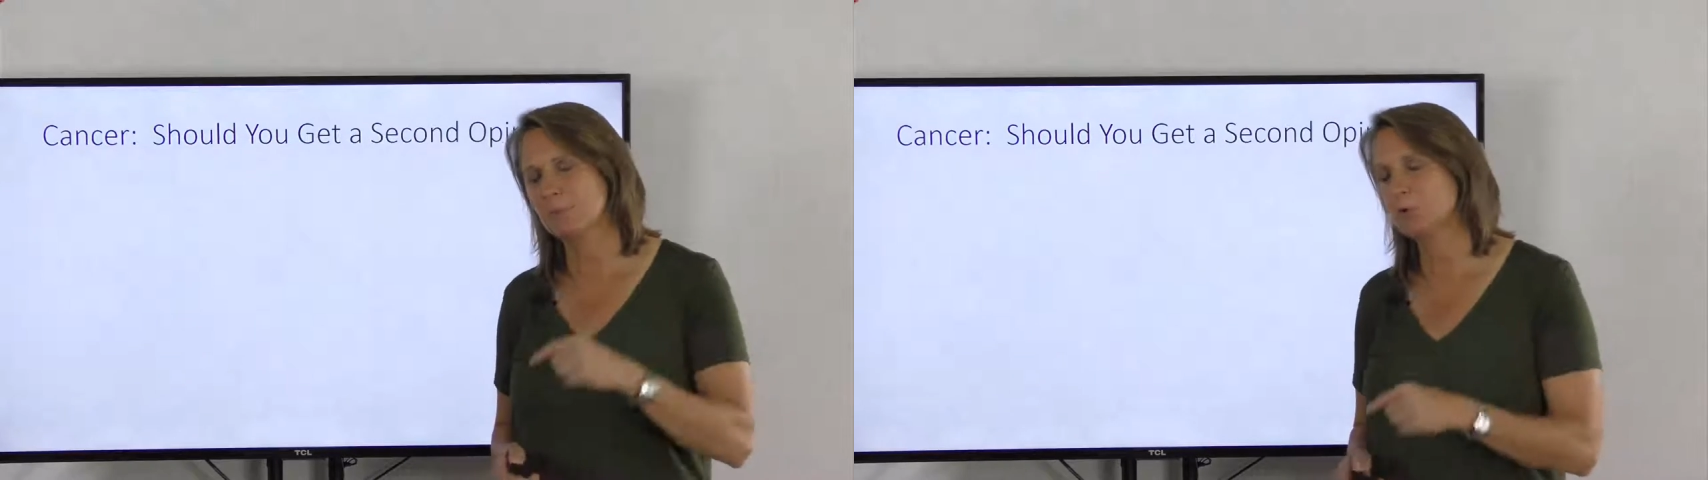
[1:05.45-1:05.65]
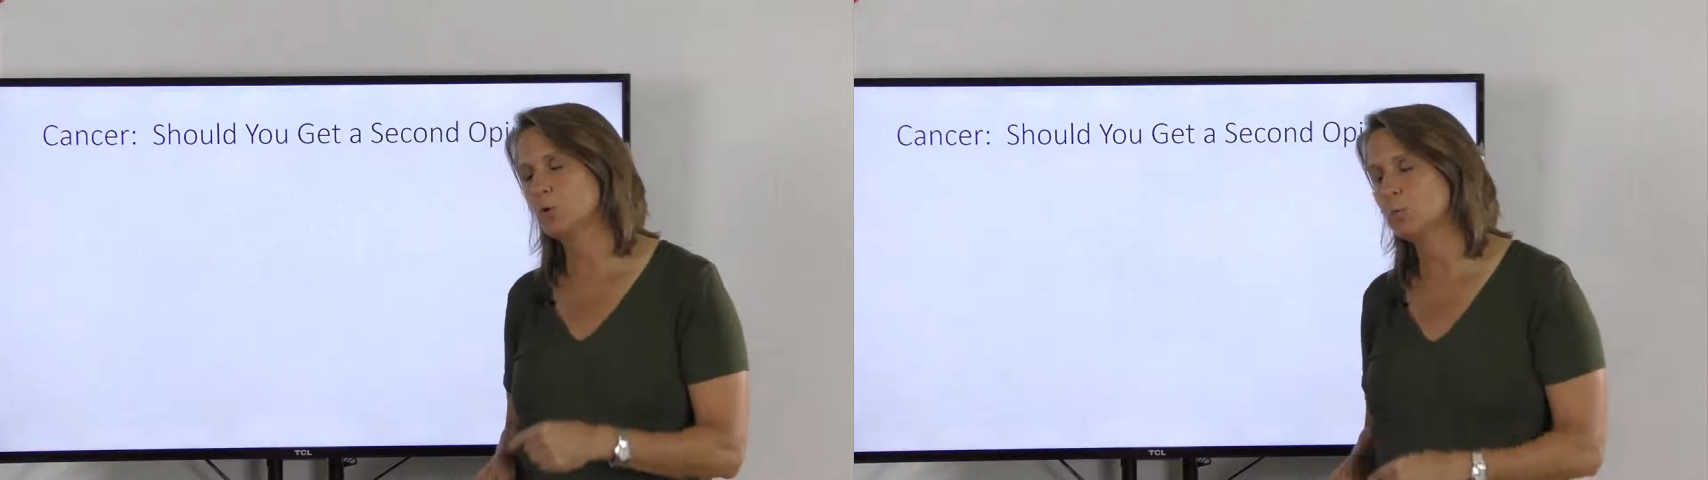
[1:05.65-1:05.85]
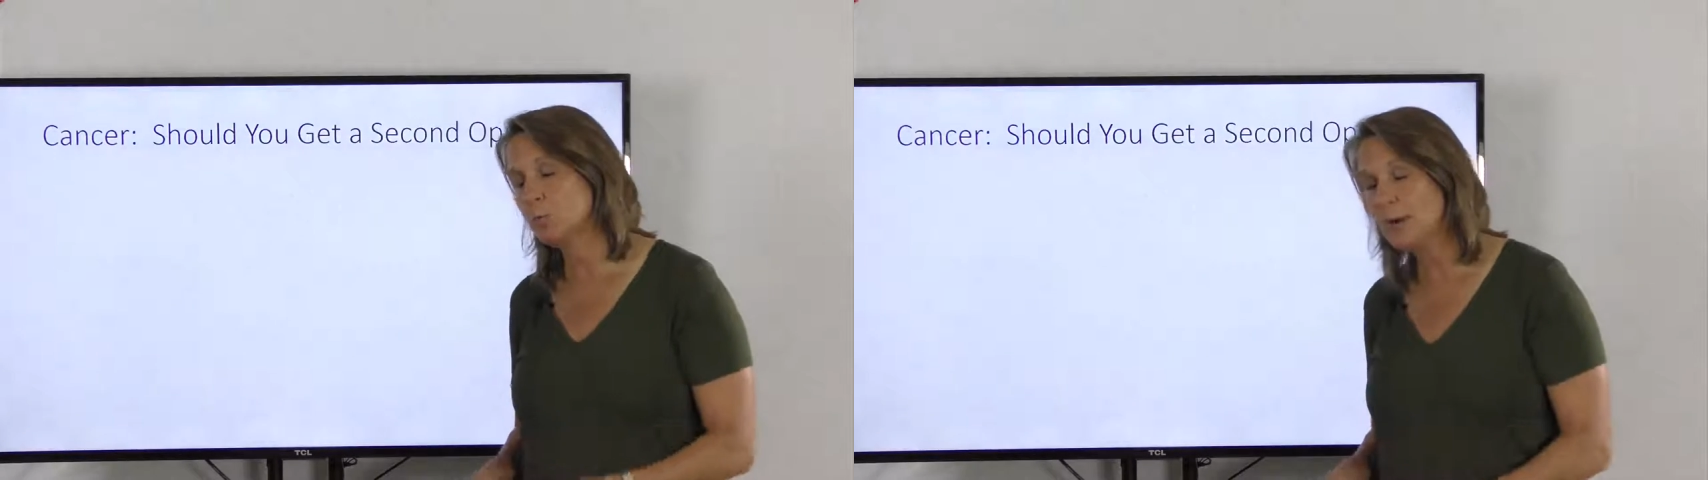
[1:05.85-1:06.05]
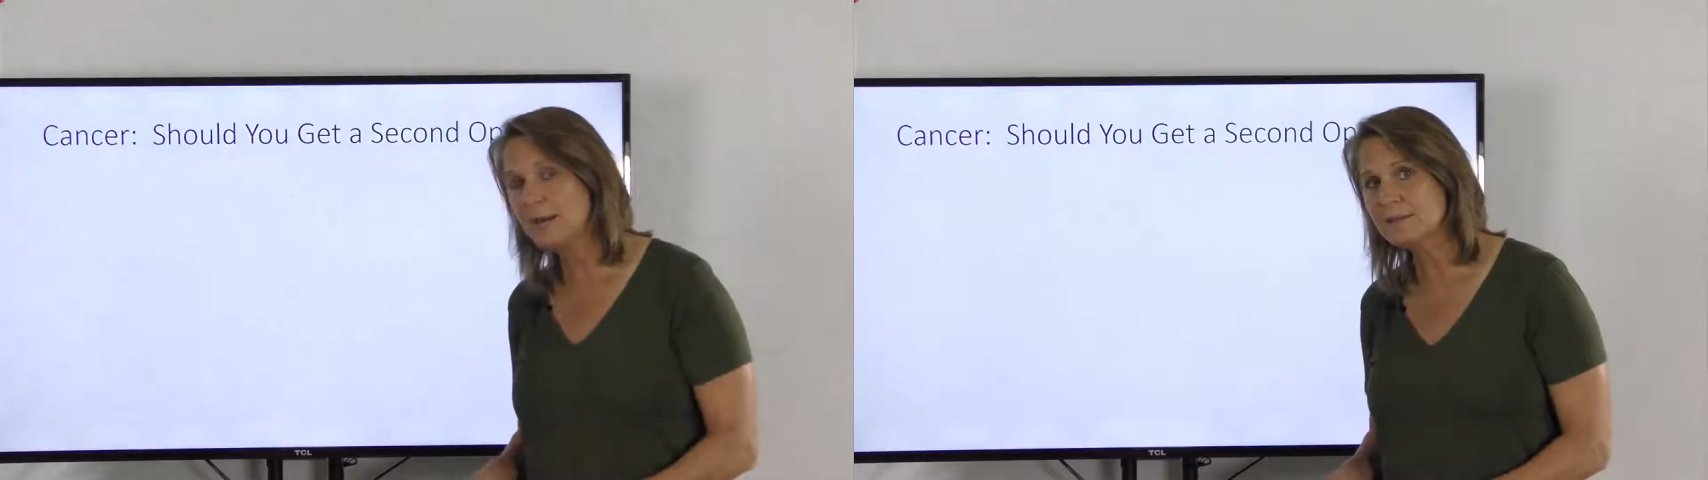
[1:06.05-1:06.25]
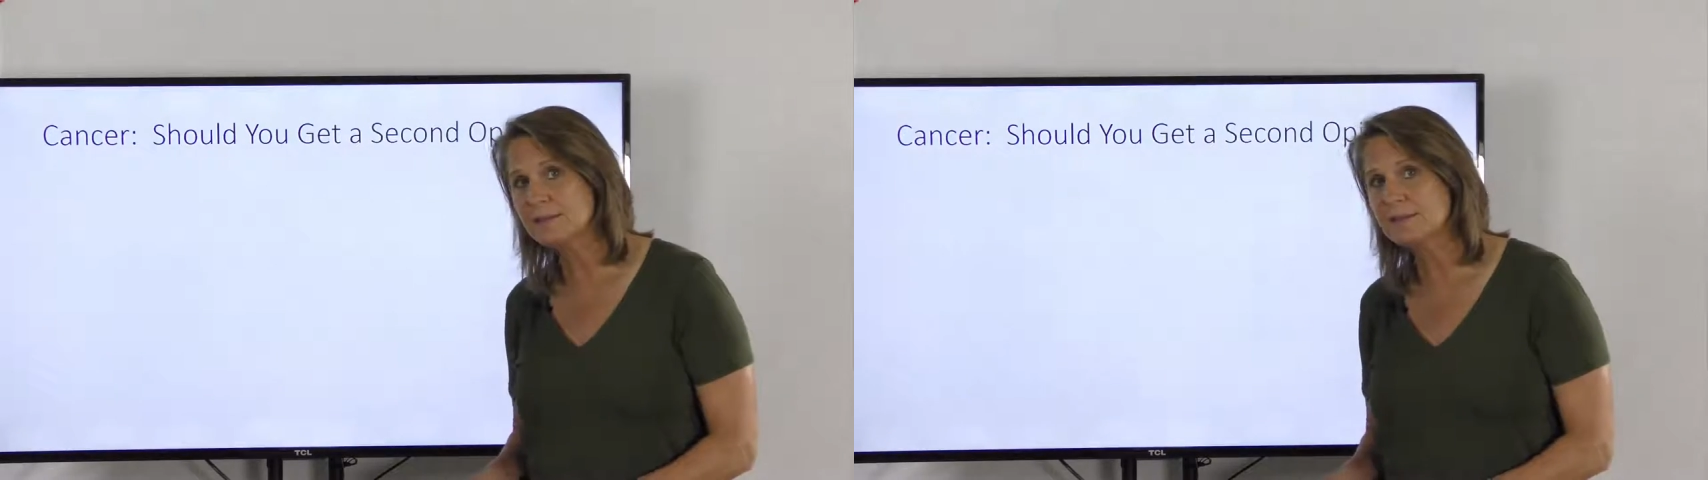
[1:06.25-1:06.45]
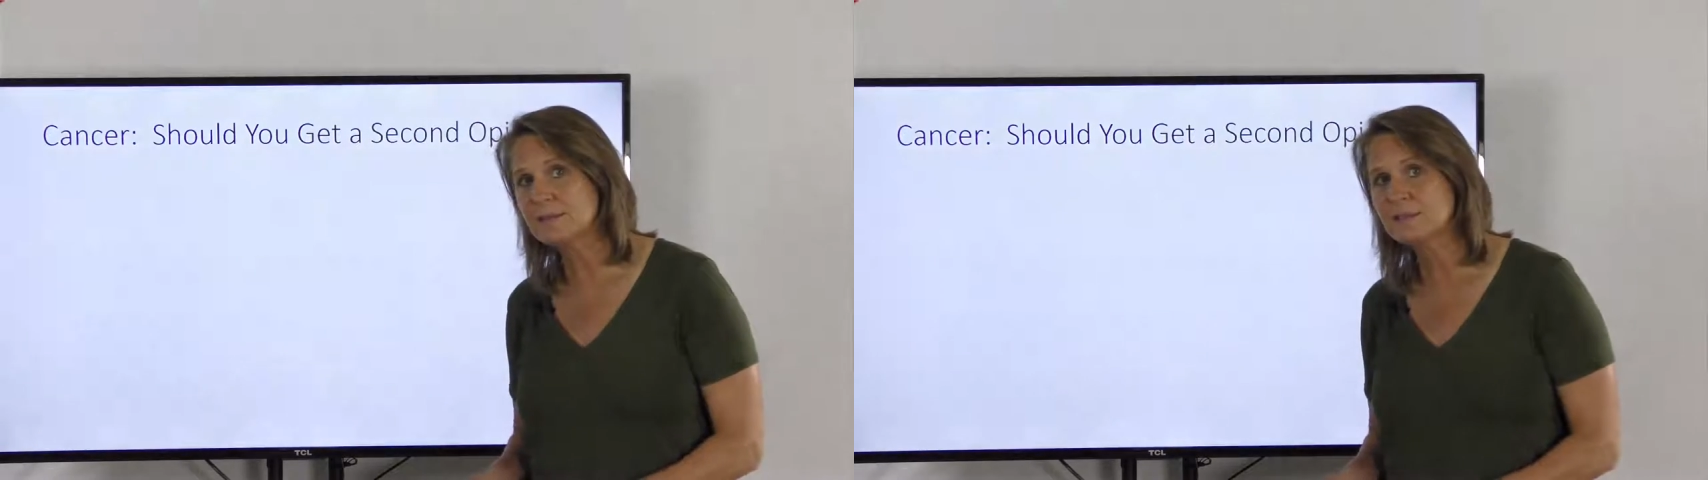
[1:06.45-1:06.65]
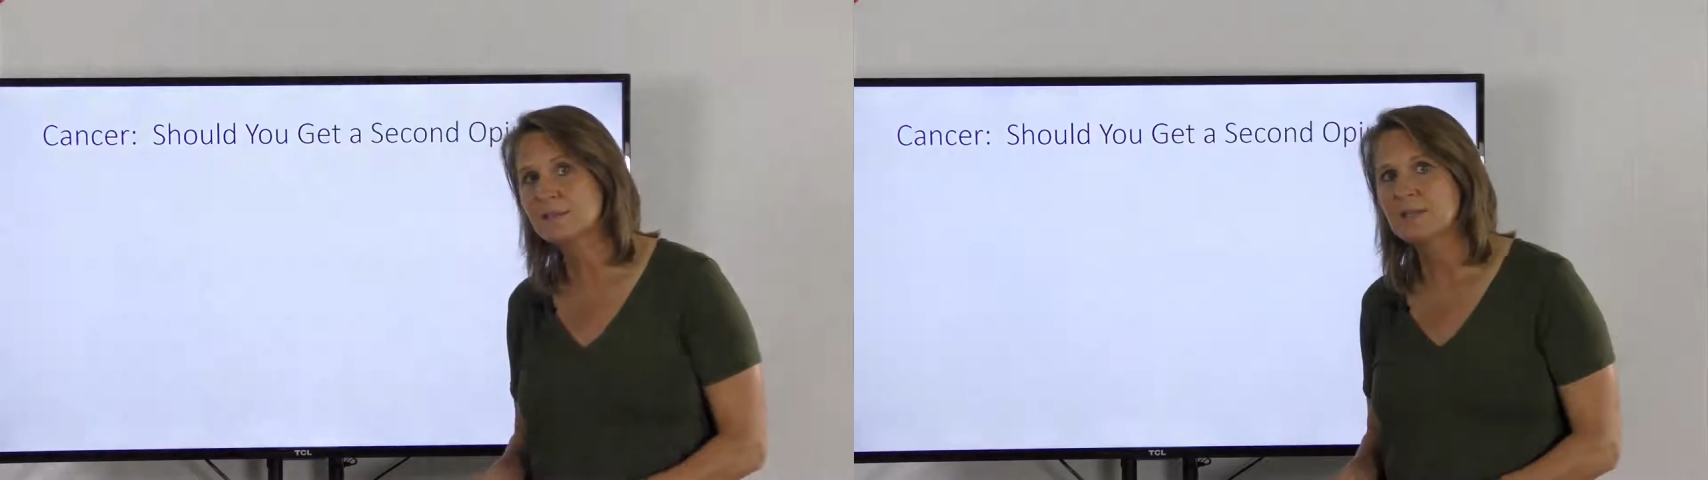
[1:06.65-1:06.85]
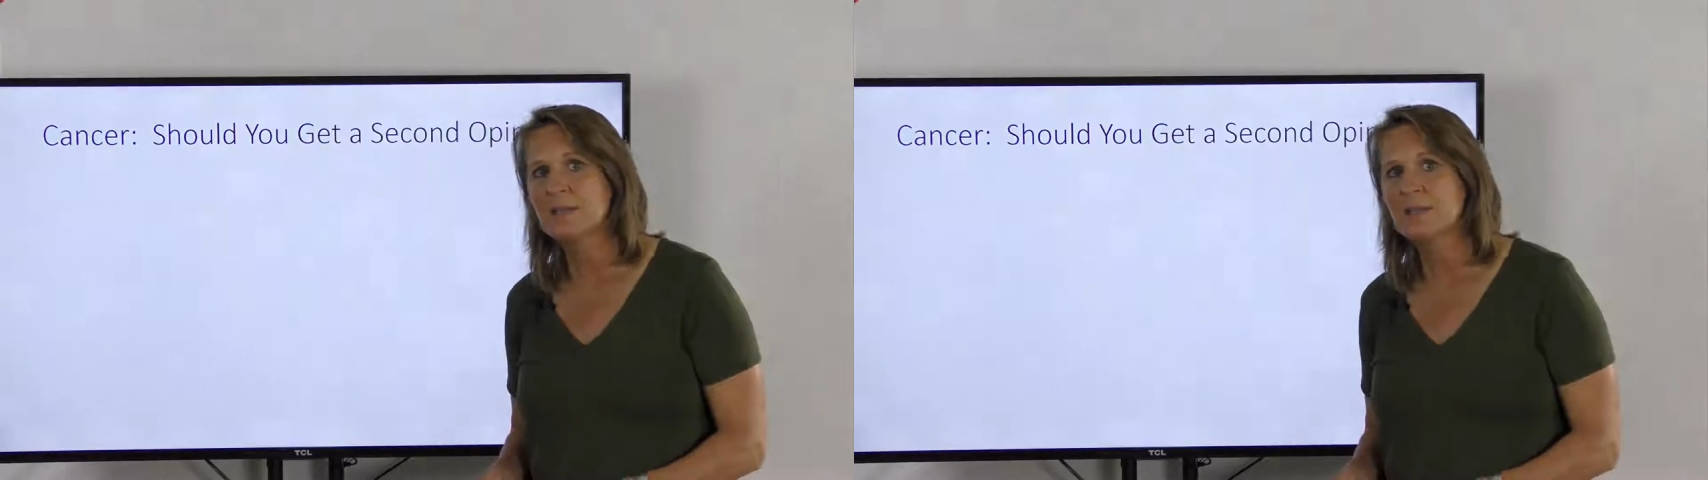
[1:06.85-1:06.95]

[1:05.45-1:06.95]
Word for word: group practice